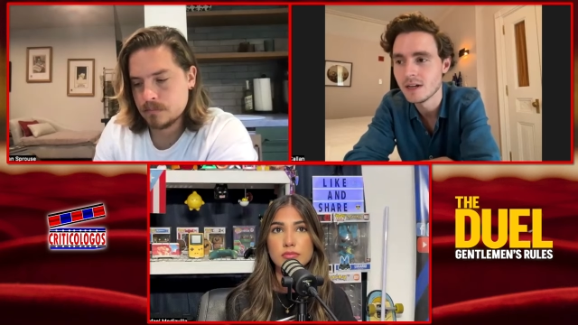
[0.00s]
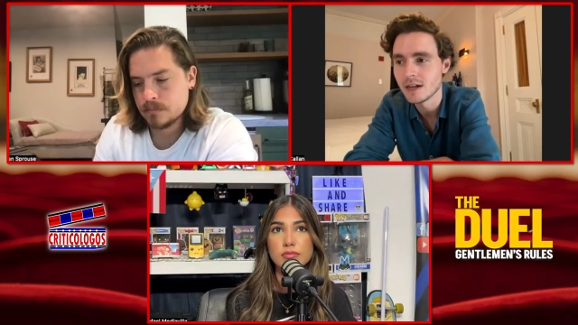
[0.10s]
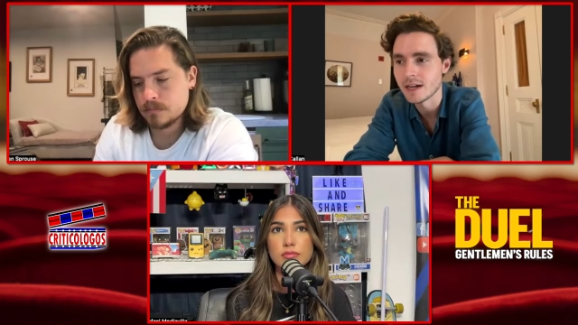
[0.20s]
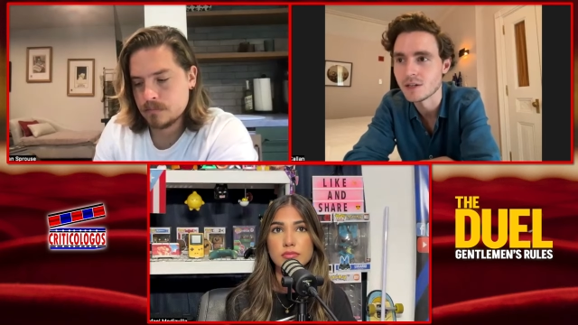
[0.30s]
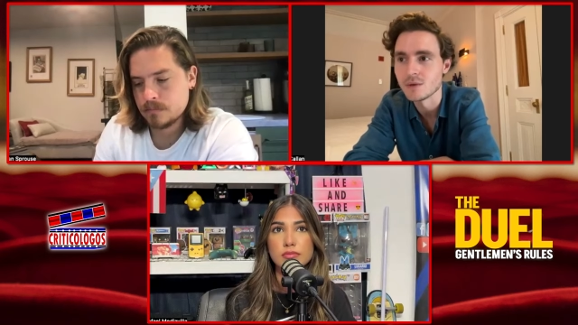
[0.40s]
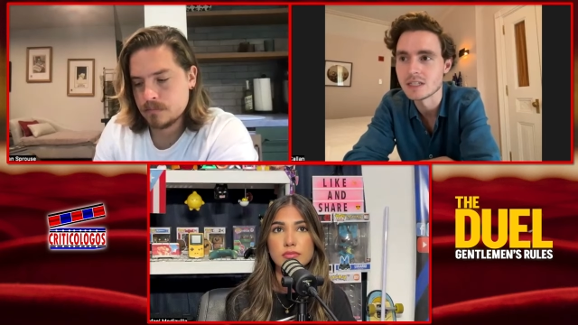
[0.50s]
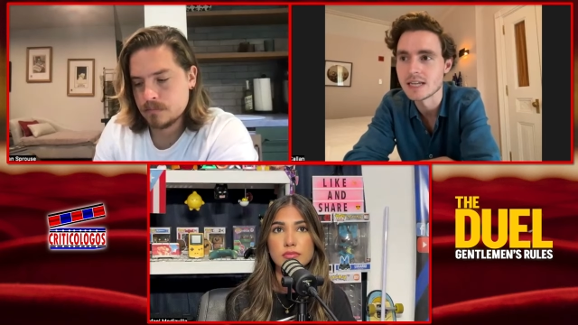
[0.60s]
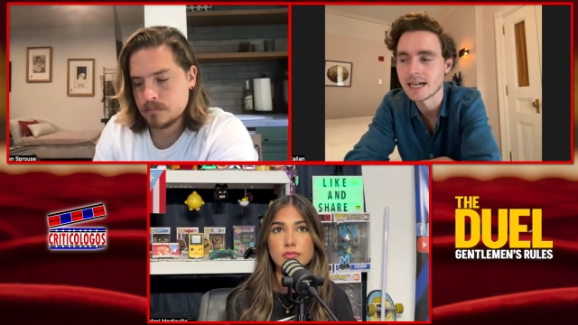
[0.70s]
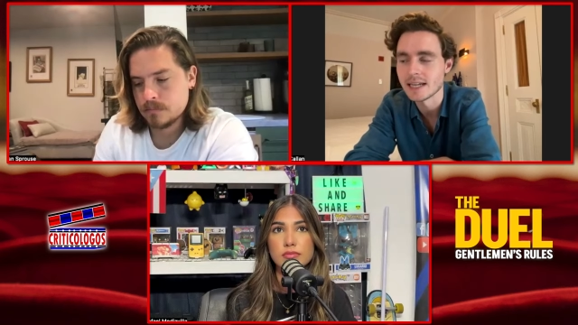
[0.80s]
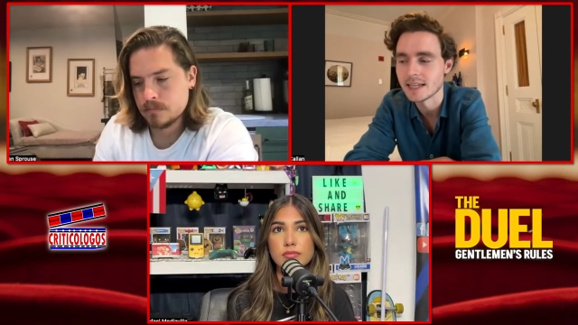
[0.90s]
Speaker 1: i knew
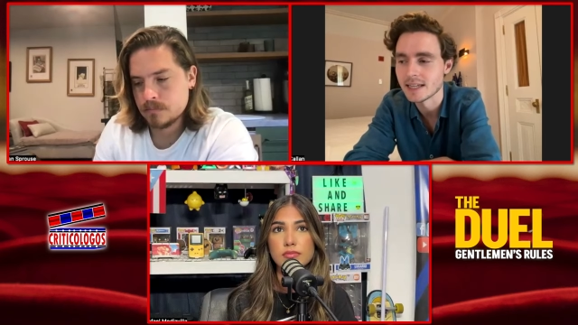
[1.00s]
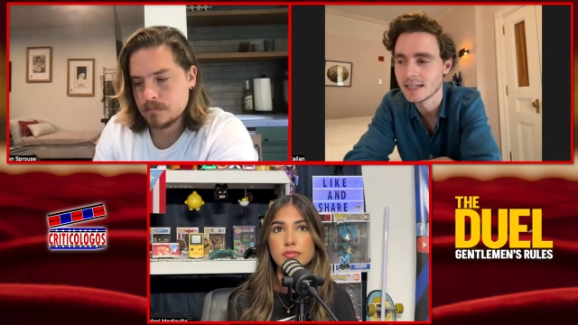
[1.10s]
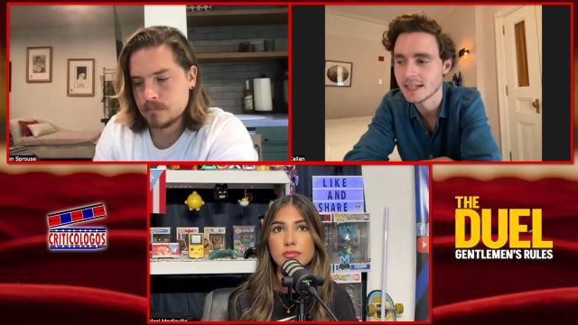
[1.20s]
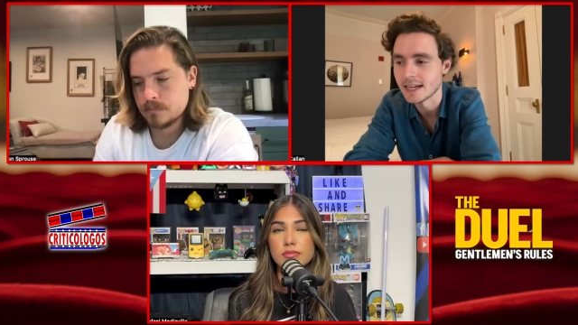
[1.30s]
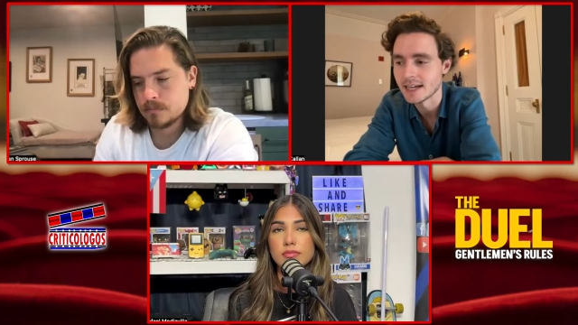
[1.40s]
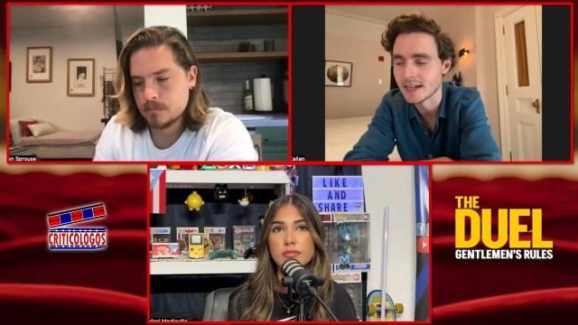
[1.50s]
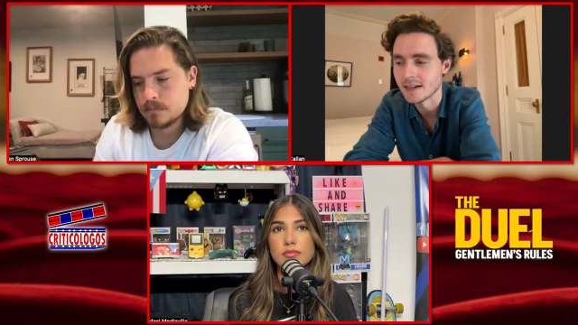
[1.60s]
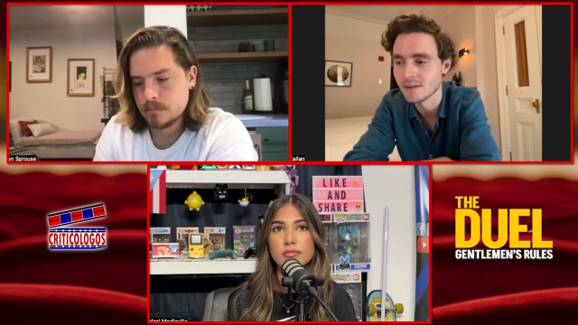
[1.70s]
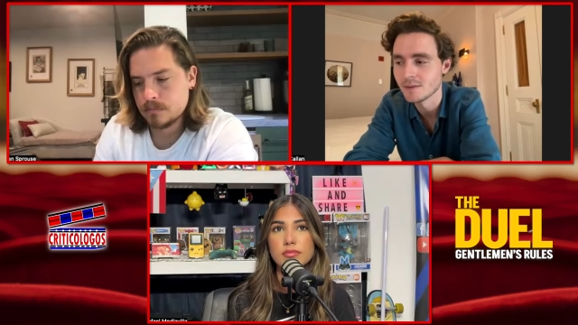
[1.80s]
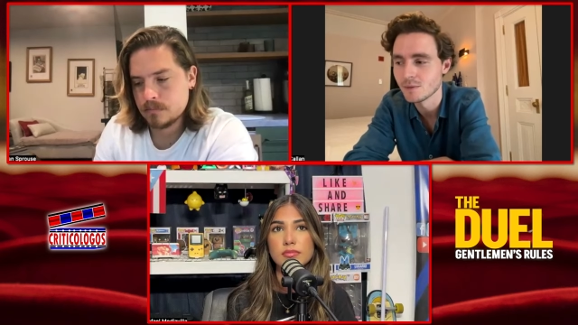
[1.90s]
exactly uh,
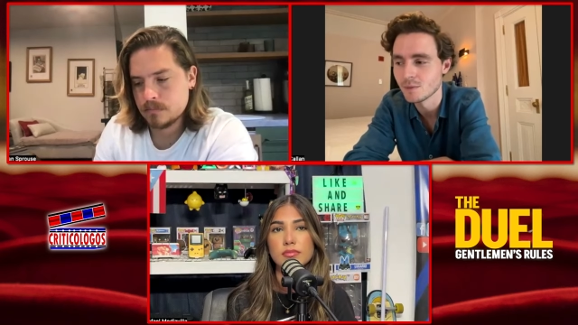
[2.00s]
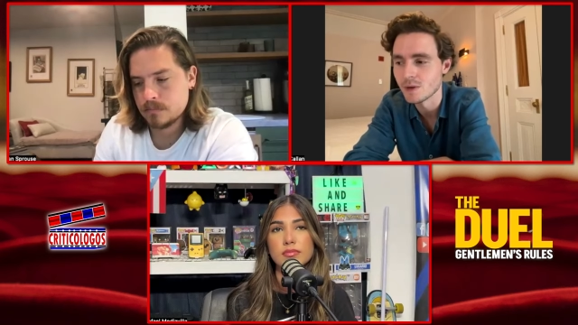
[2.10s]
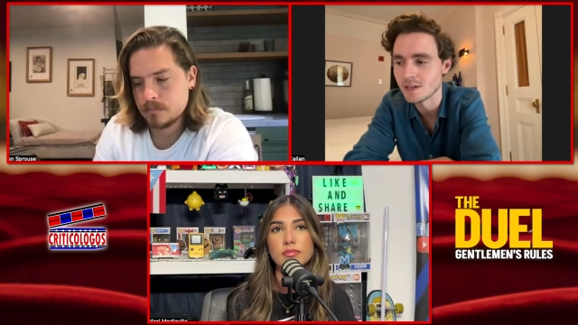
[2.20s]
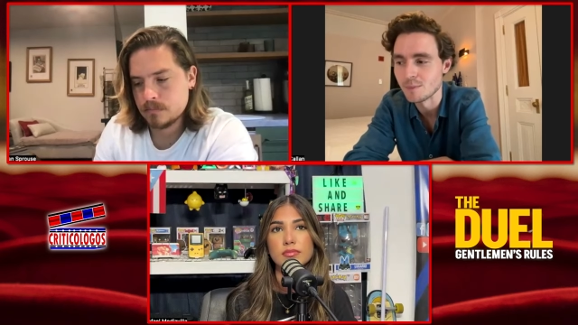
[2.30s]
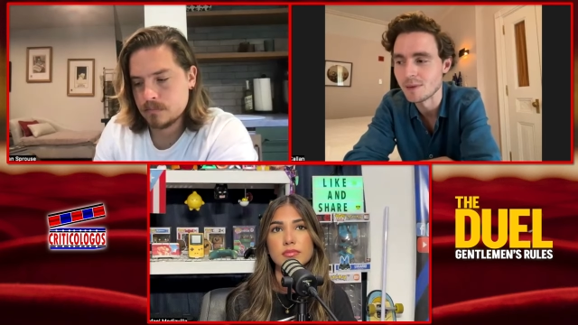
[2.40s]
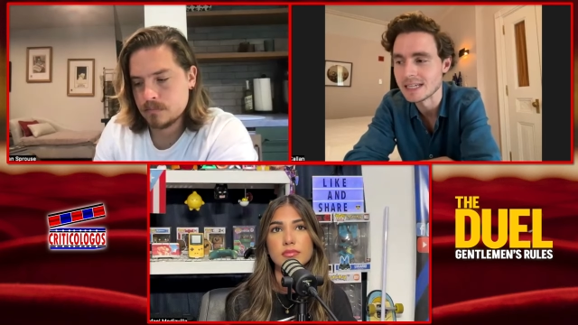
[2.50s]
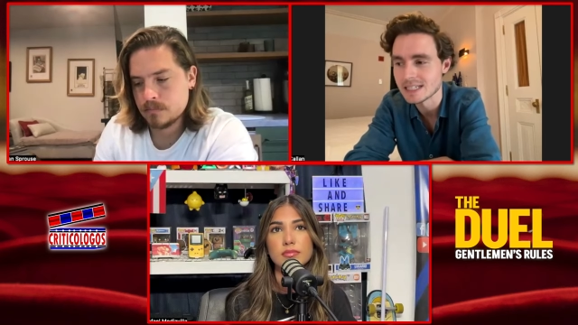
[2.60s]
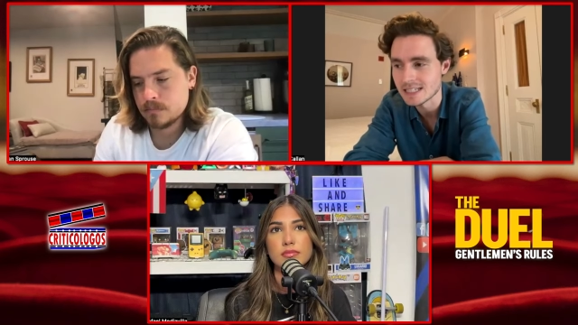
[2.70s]
where to place